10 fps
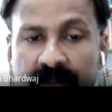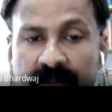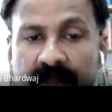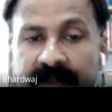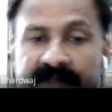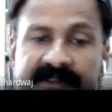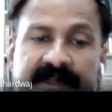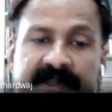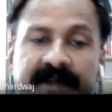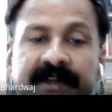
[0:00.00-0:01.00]
An
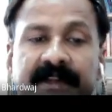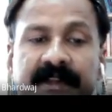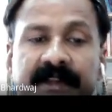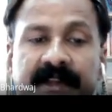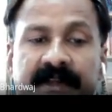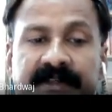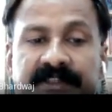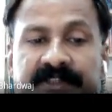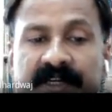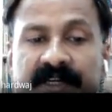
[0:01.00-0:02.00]
accelerating electric
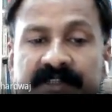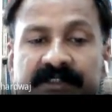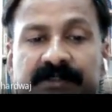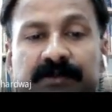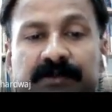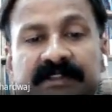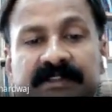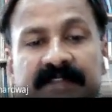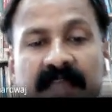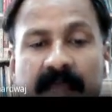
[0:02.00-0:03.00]
charge is known as
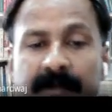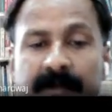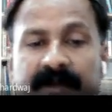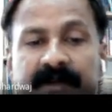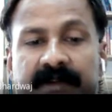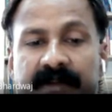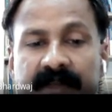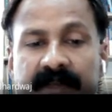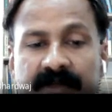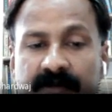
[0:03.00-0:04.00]
emit
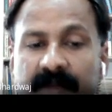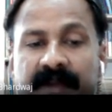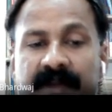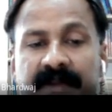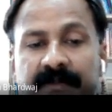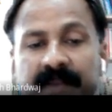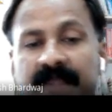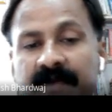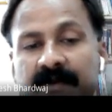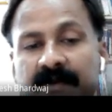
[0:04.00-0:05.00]
electromagnetic
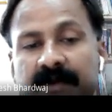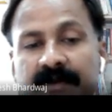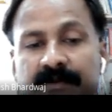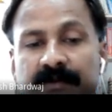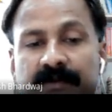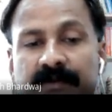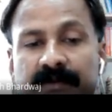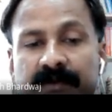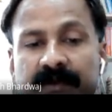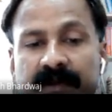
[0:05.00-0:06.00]
wave according to
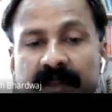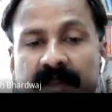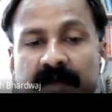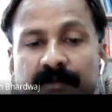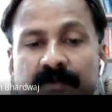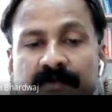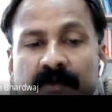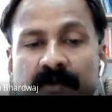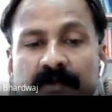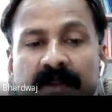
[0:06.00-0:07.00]
Larmor
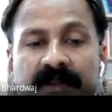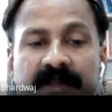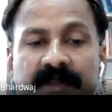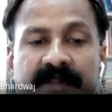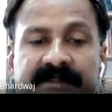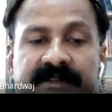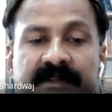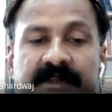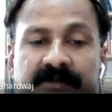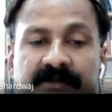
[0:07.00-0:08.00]
formula in classical
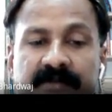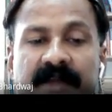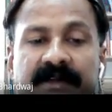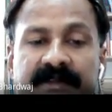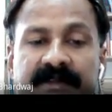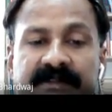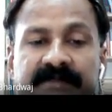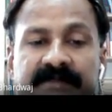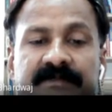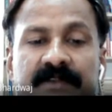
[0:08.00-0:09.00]
electromagnetism.
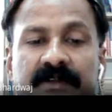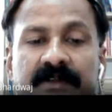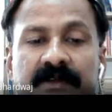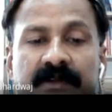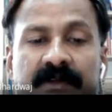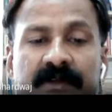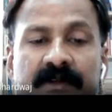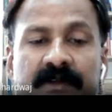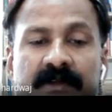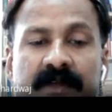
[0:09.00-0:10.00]

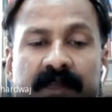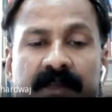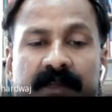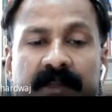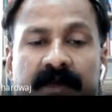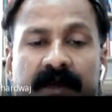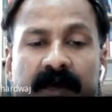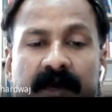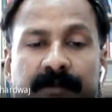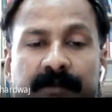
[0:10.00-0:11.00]
An
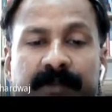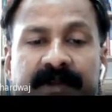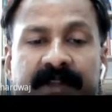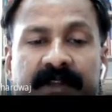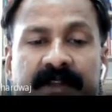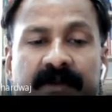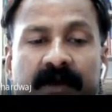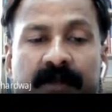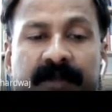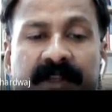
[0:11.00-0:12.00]

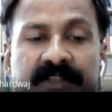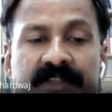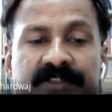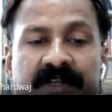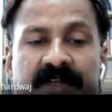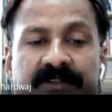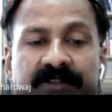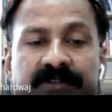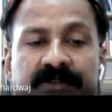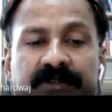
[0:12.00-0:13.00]
orbiting charge
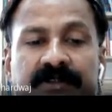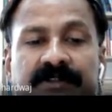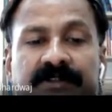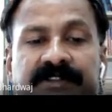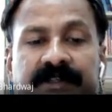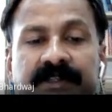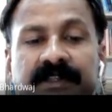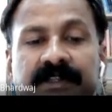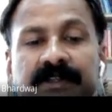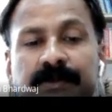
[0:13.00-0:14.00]
should
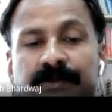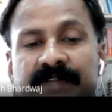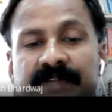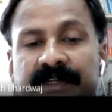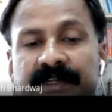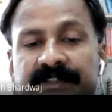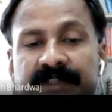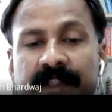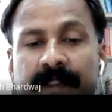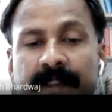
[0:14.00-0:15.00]
steadily lose
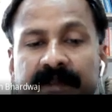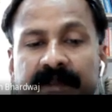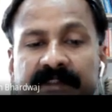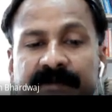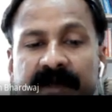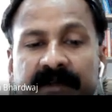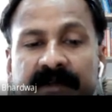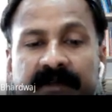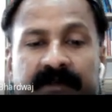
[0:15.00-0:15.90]
energy and spiral